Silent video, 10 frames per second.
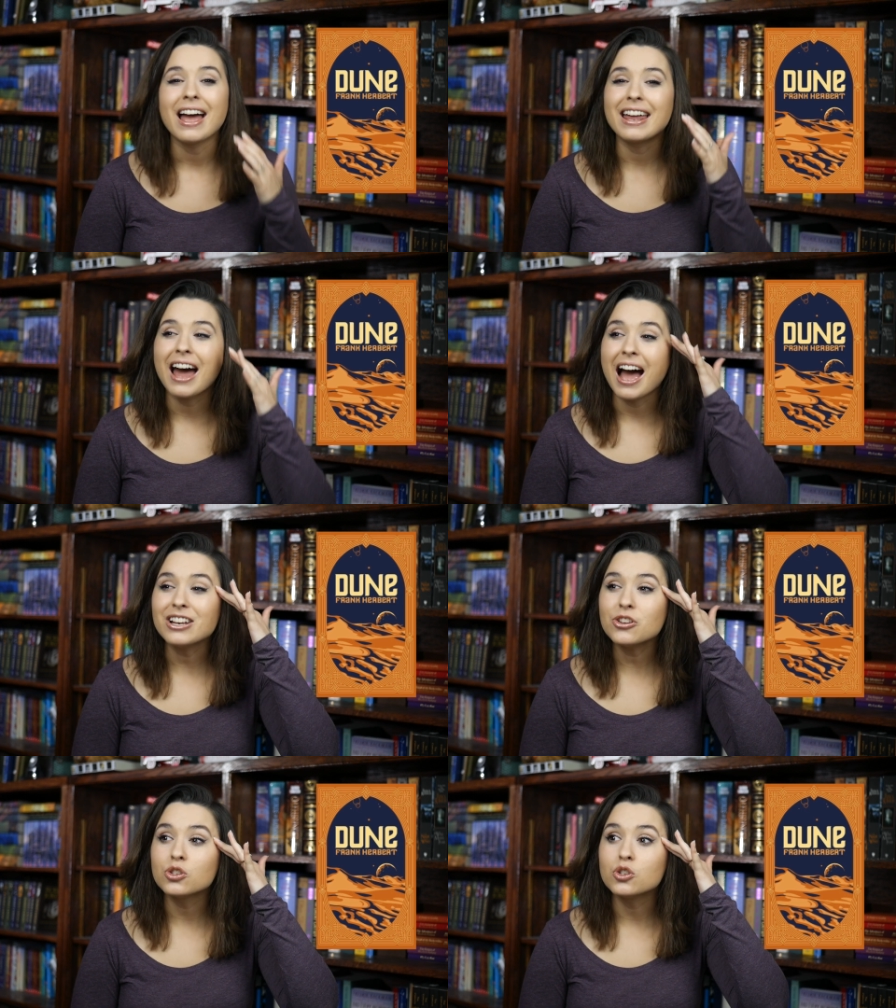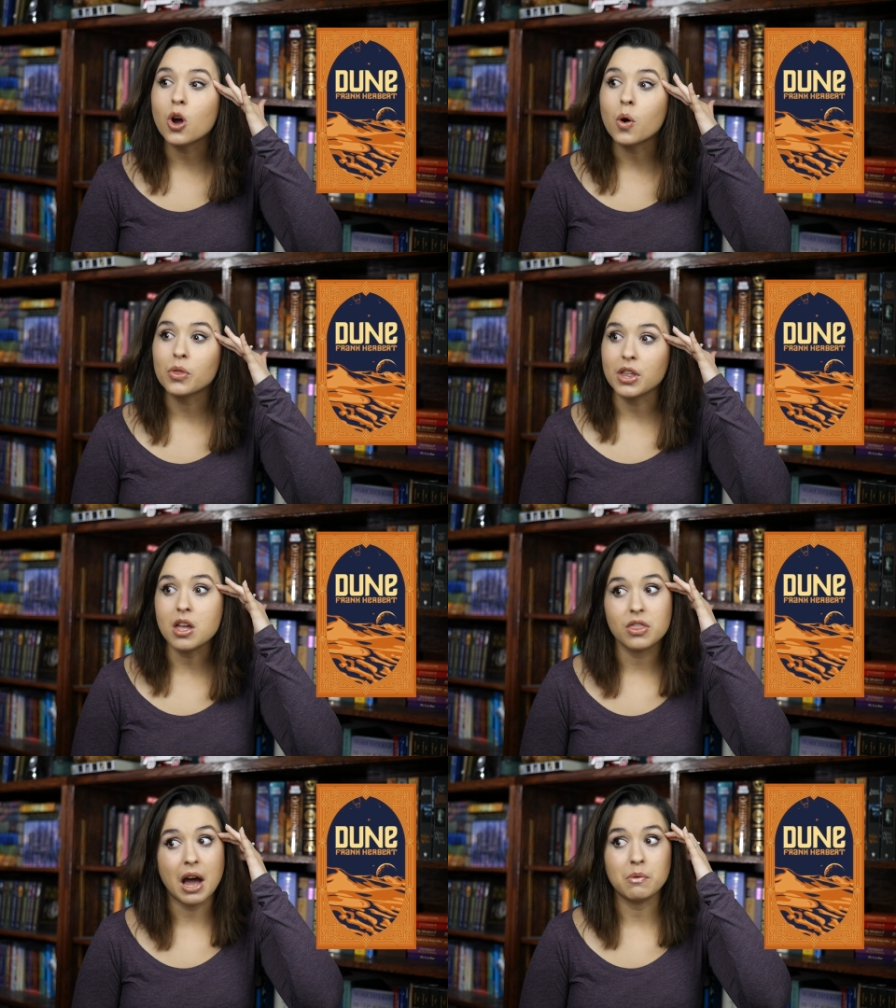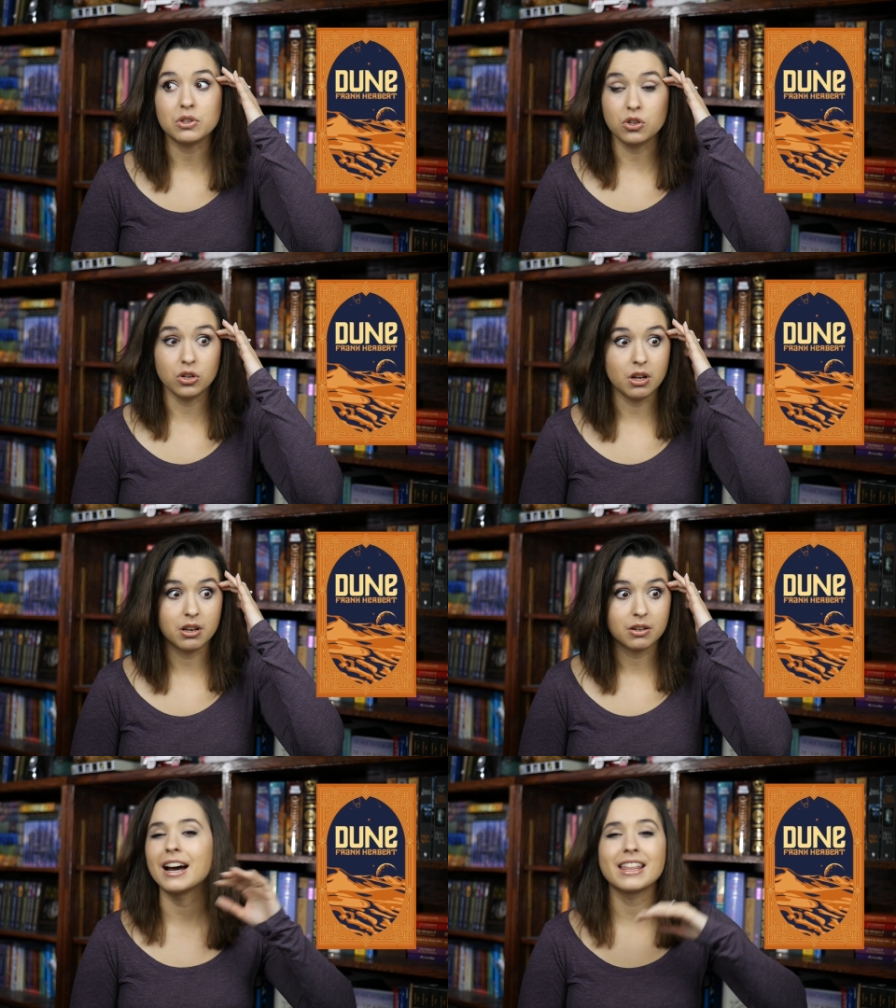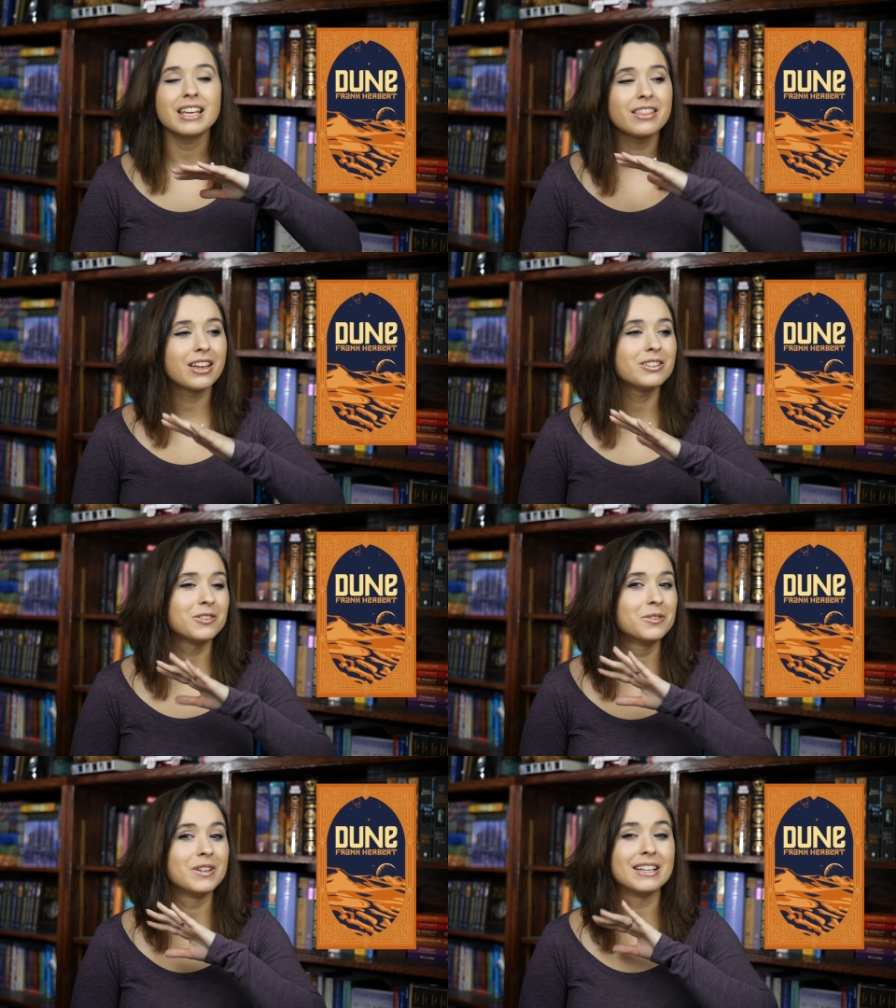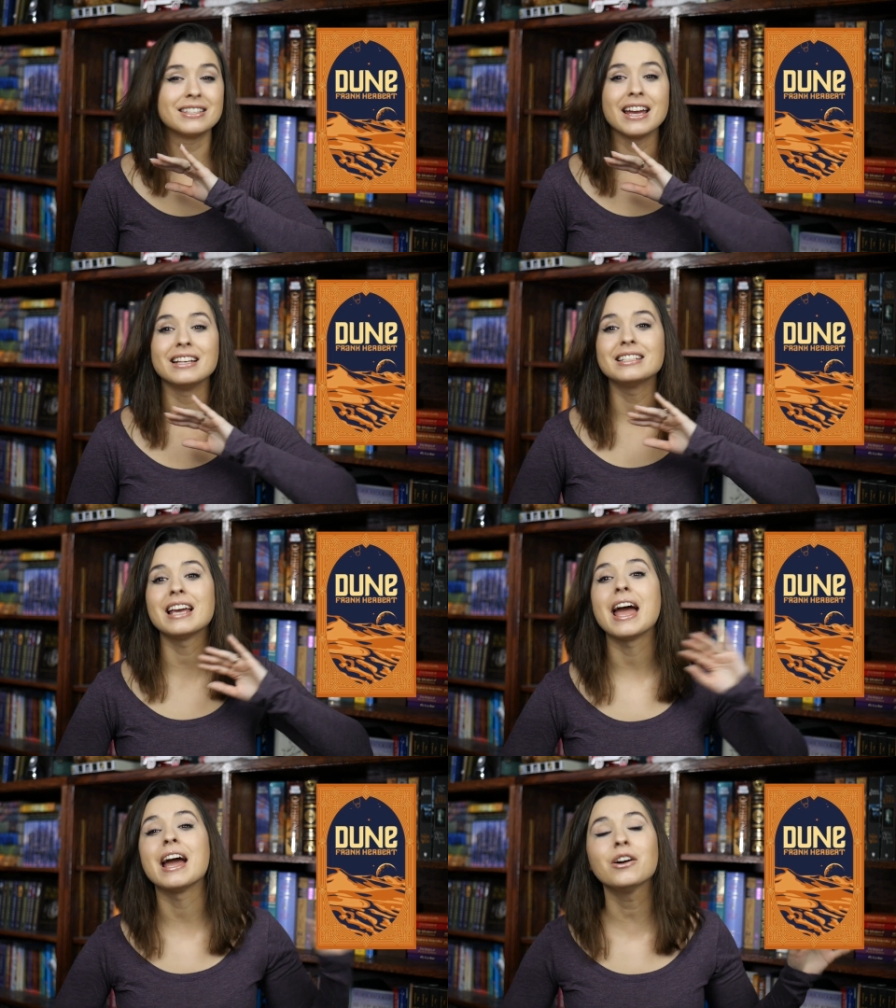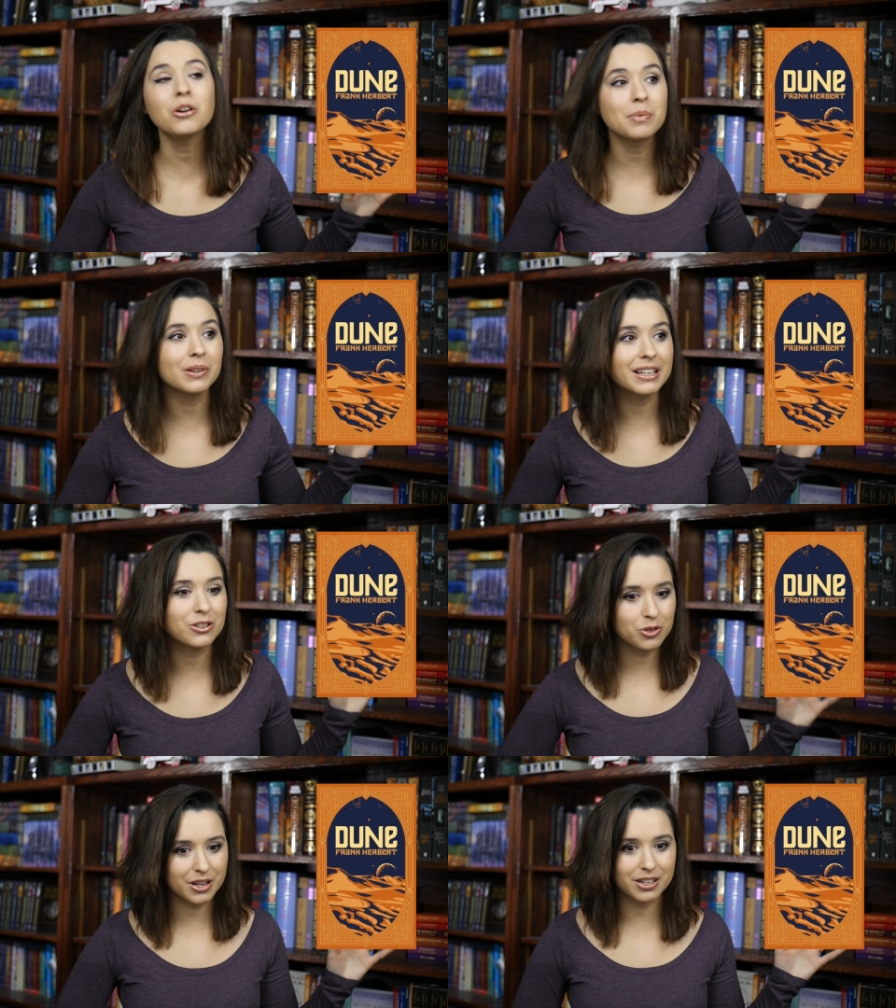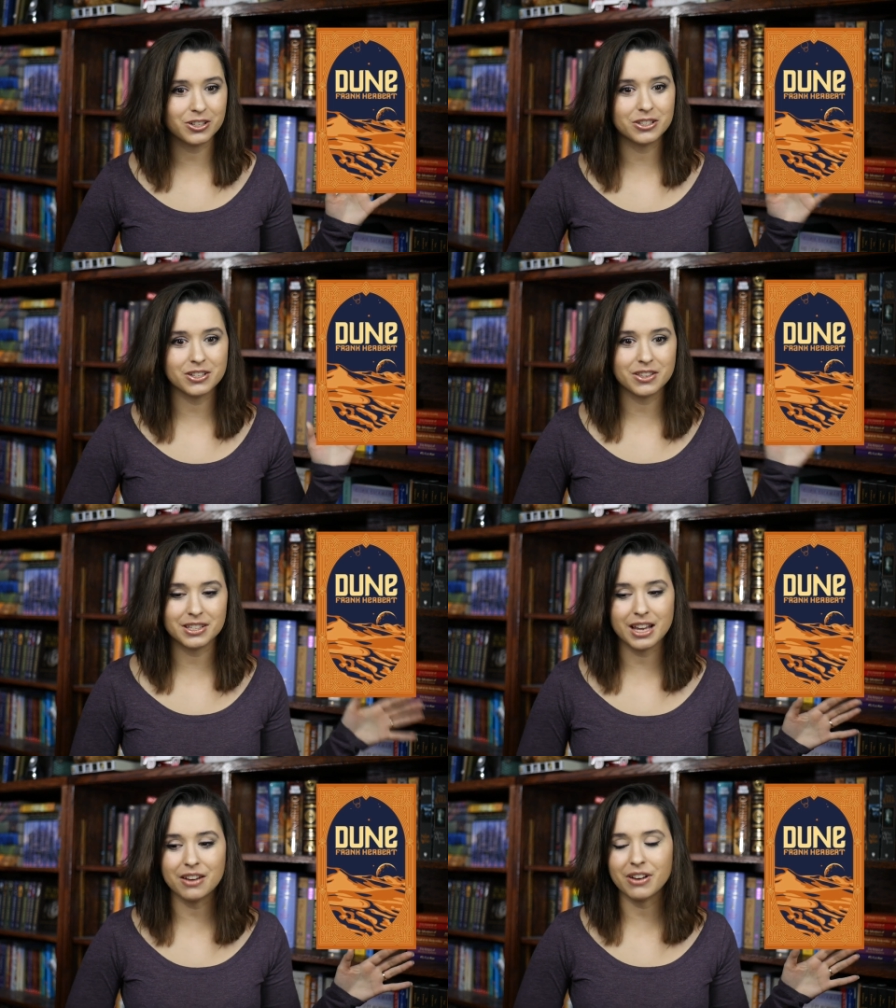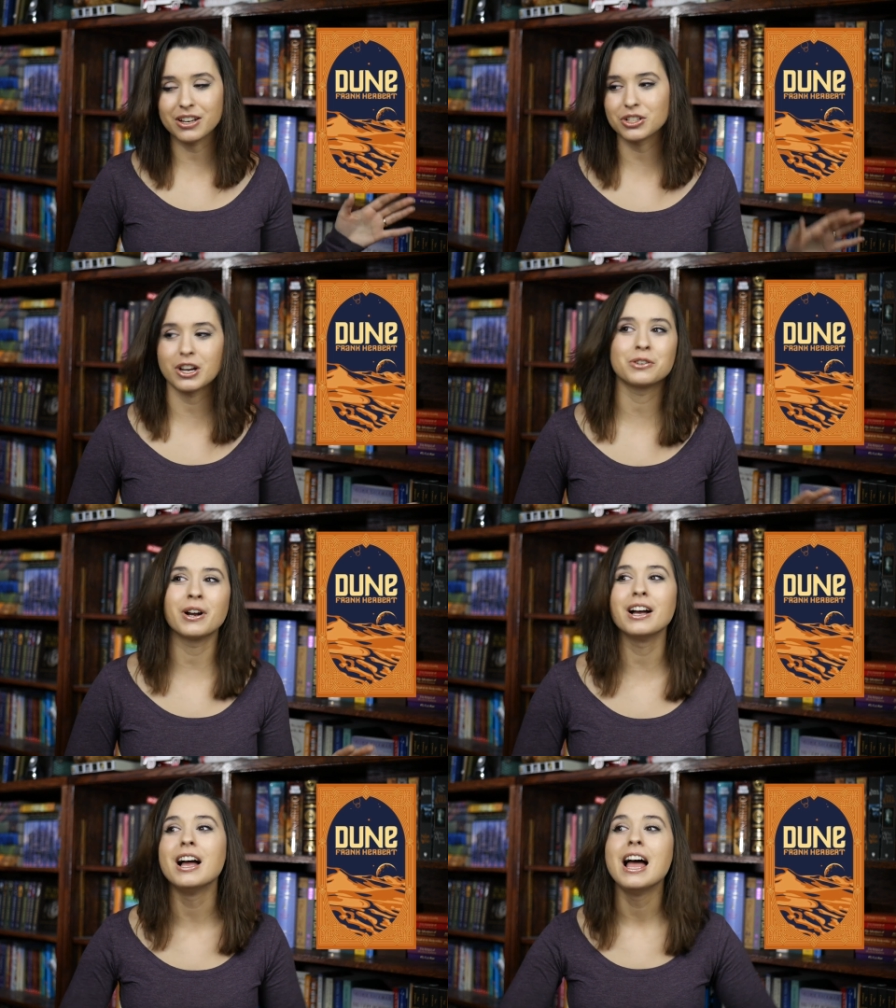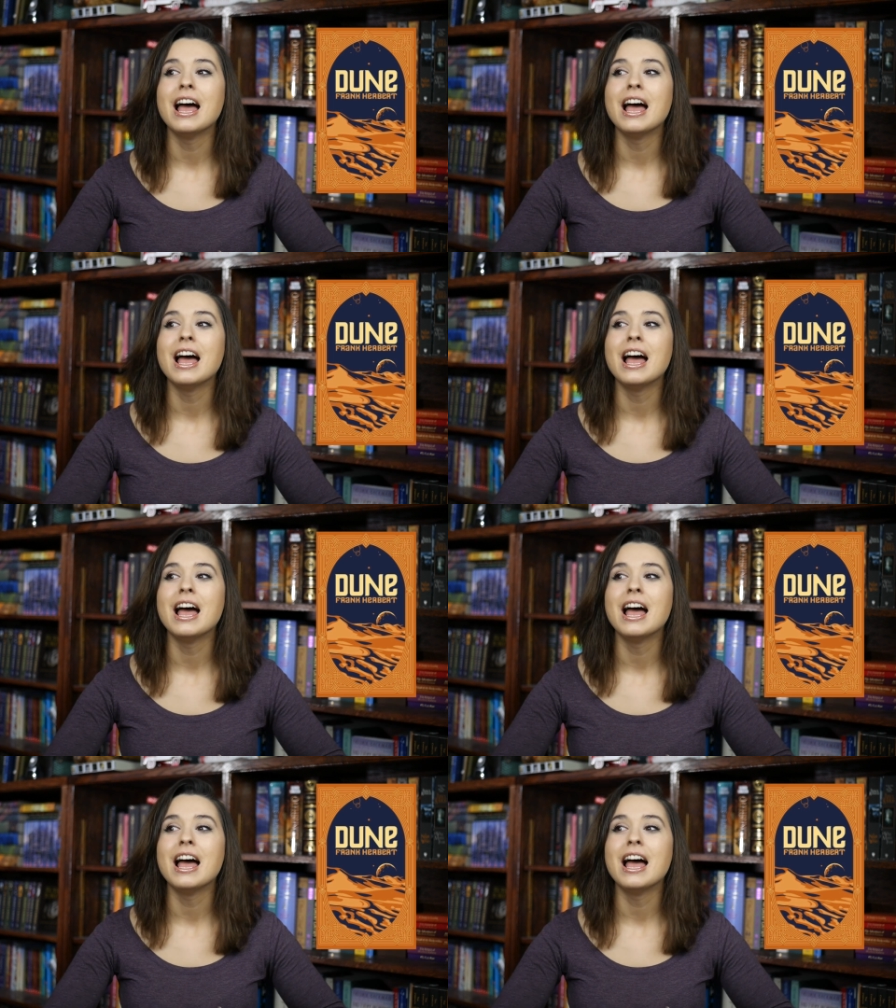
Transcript: And I just don't think that was good. I think that Dune is a terrible introduction to the sci-fi genre.